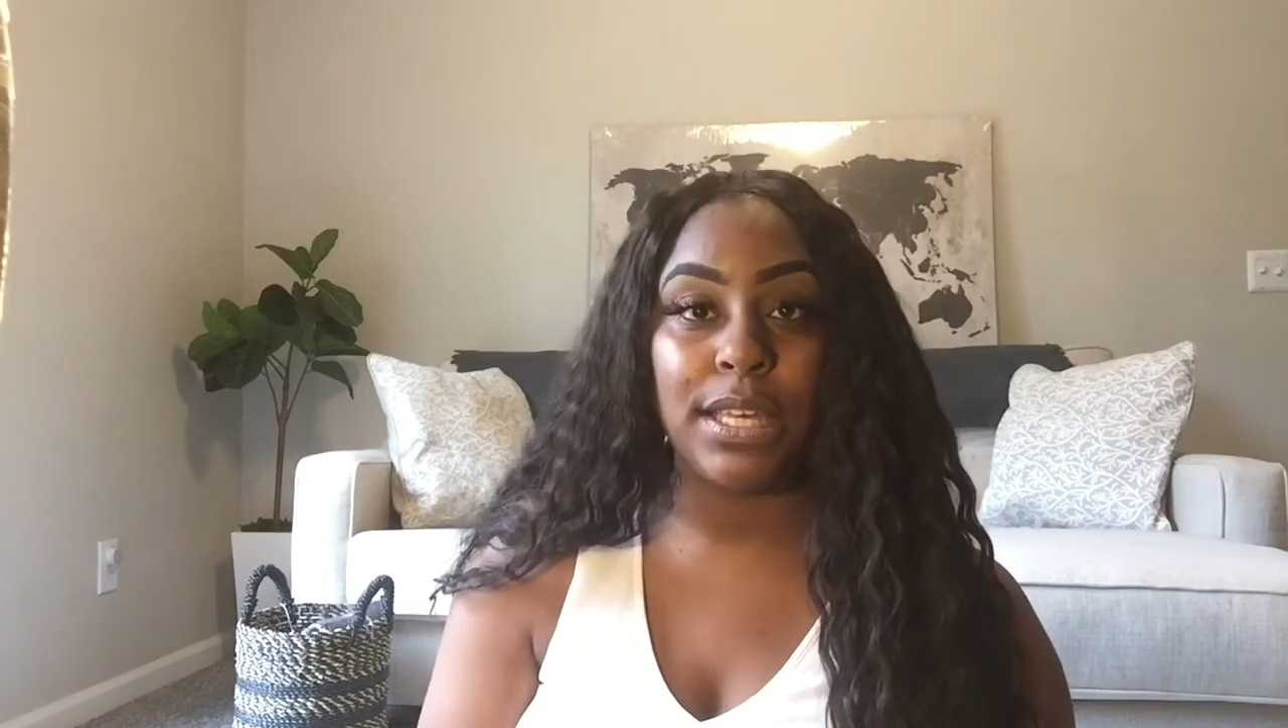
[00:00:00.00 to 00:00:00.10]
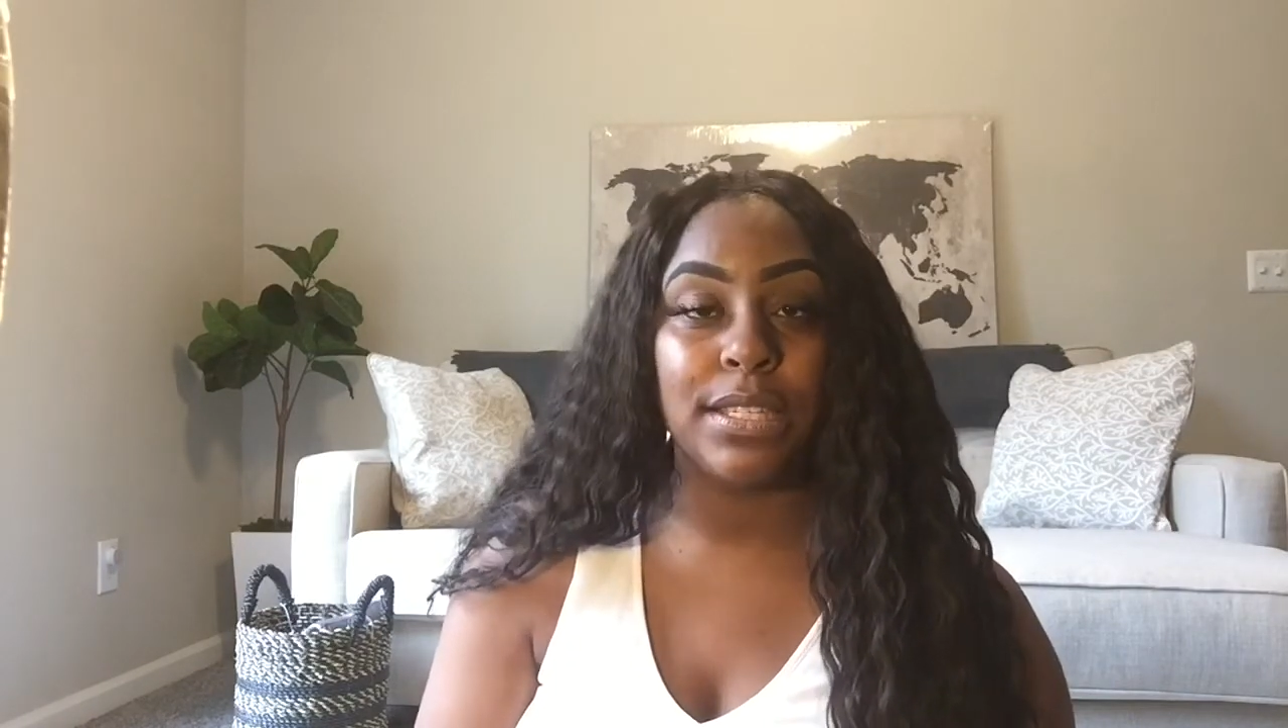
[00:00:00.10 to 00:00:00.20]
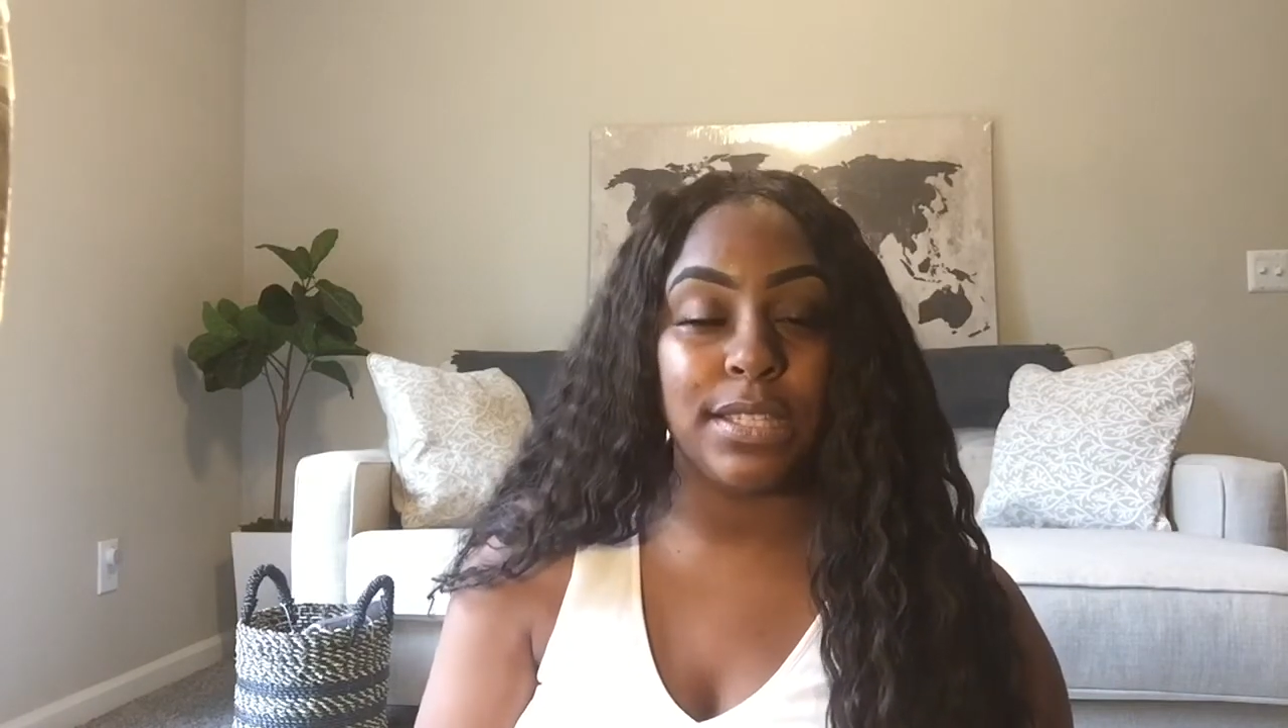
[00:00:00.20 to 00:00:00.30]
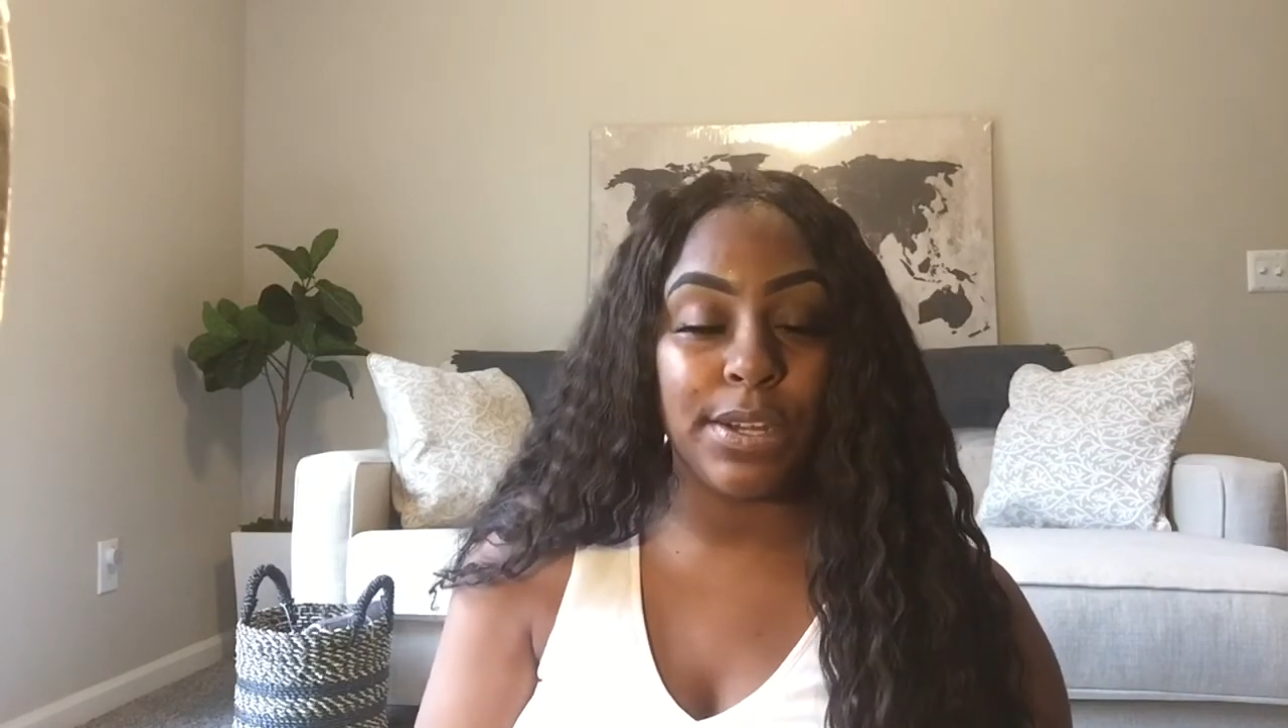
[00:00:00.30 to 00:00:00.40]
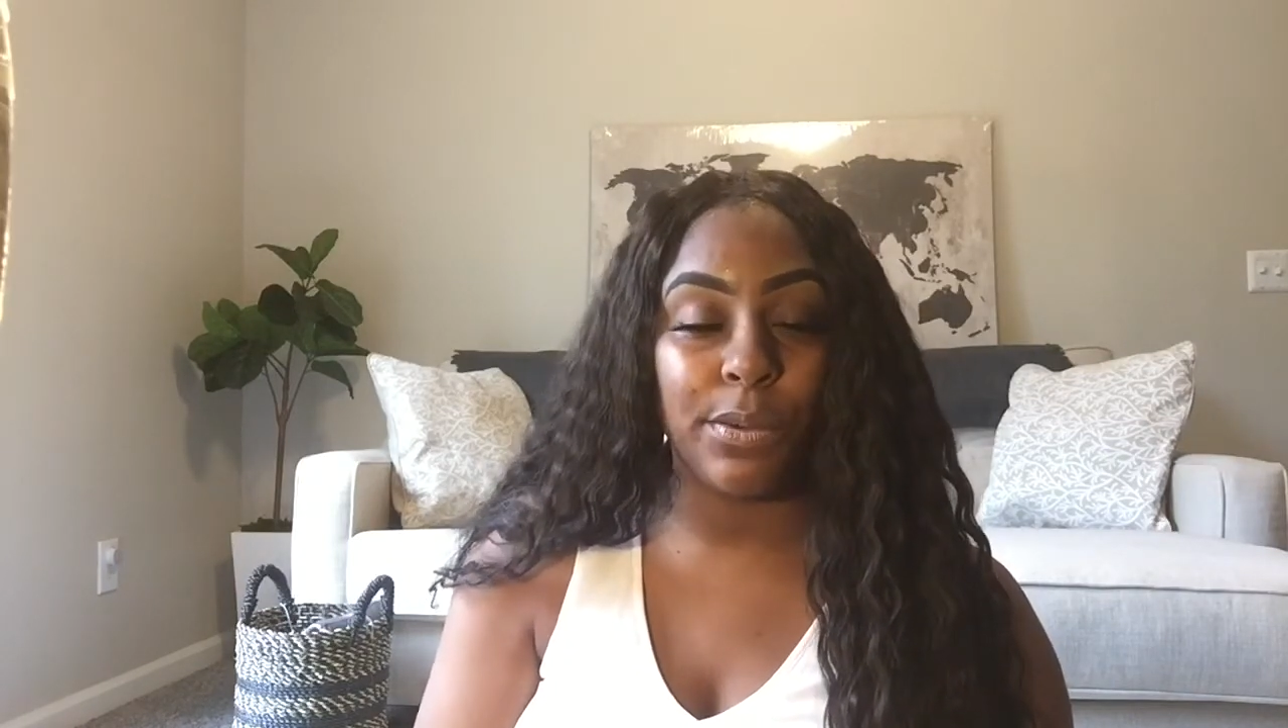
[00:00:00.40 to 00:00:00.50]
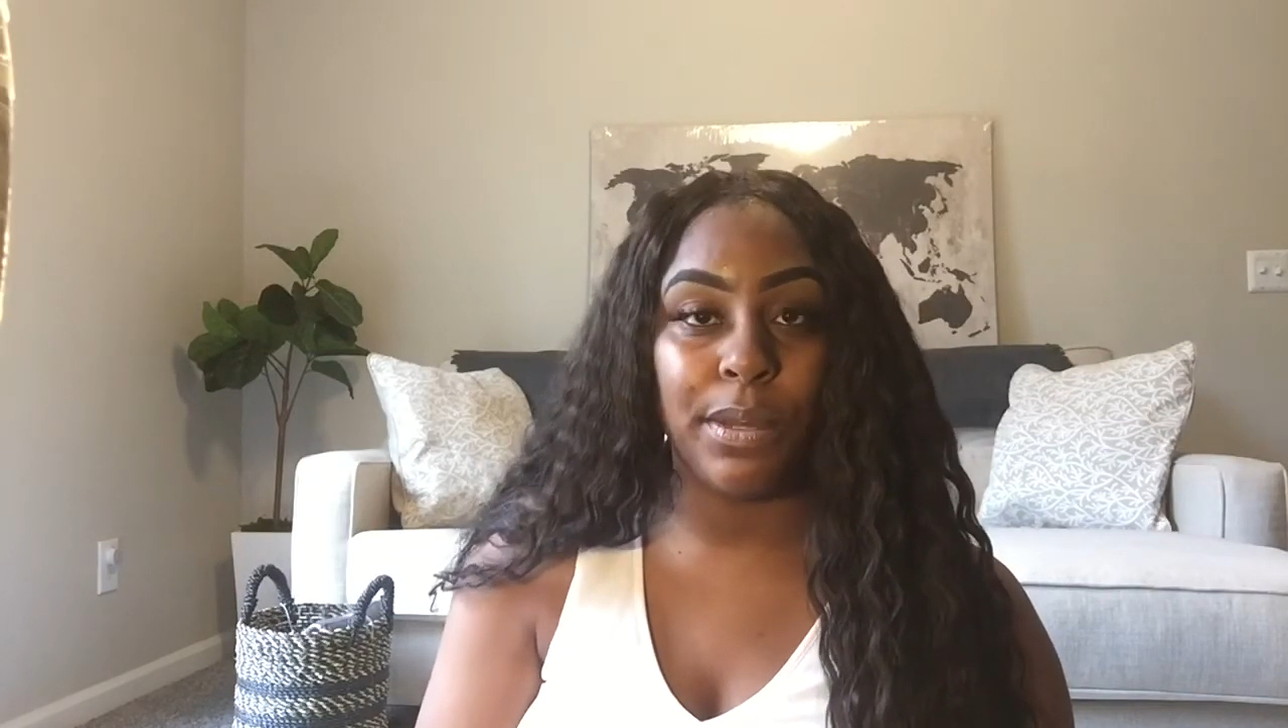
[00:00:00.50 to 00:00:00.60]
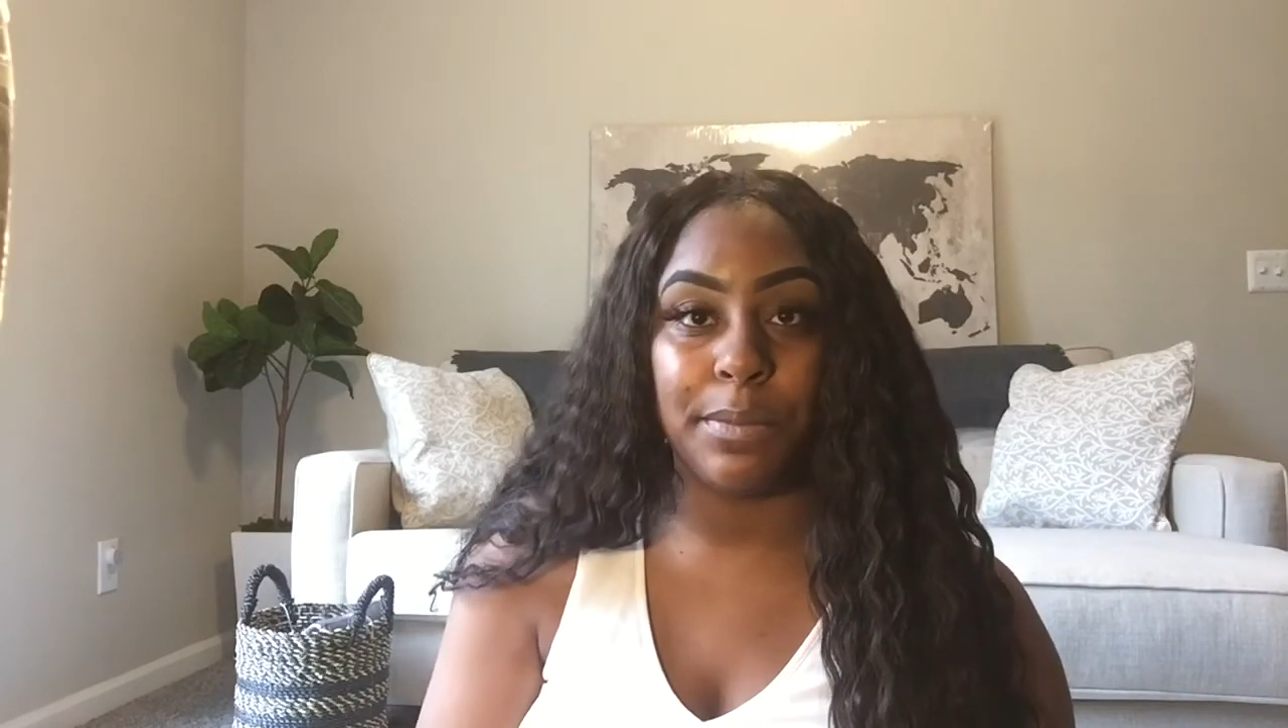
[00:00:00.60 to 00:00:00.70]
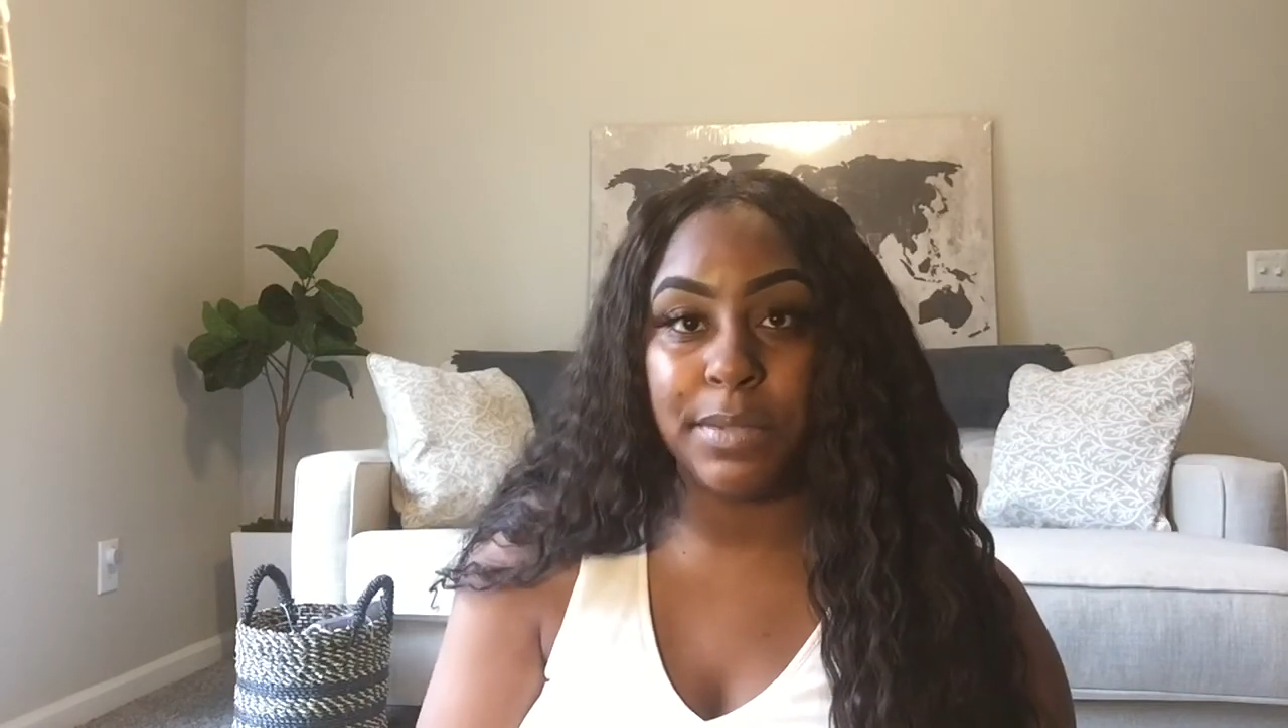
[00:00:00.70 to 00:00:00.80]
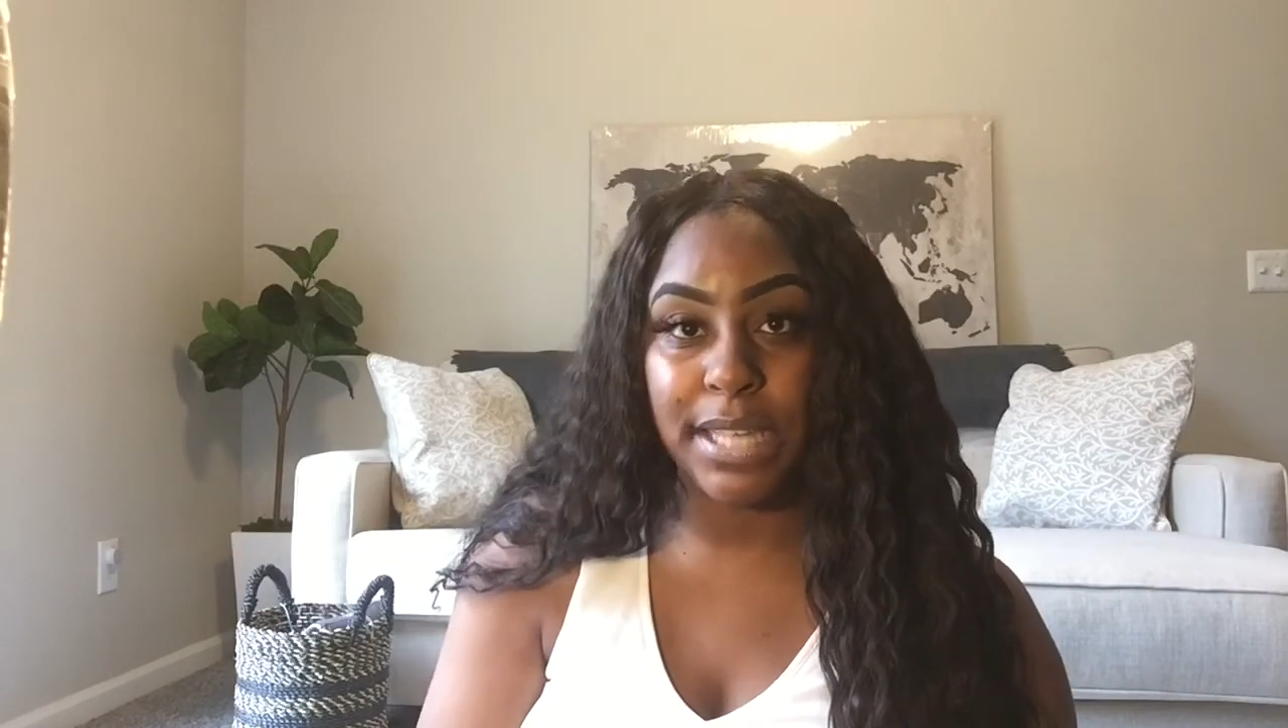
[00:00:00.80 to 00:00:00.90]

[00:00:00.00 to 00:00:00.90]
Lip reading: consider what I'm